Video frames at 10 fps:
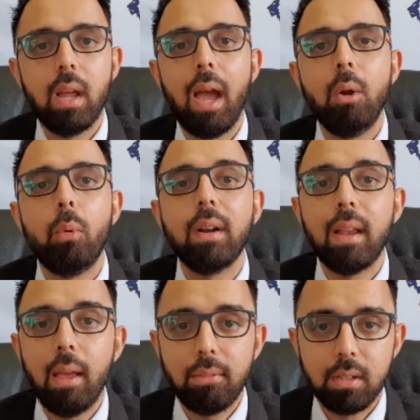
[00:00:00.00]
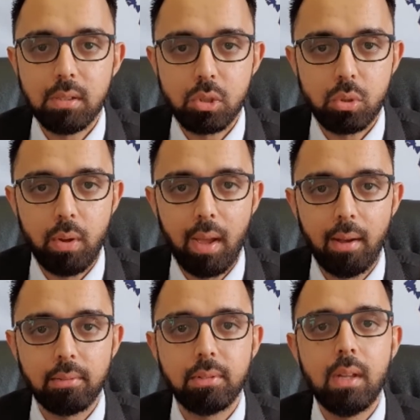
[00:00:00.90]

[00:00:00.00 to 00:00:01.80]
and what evidence you have.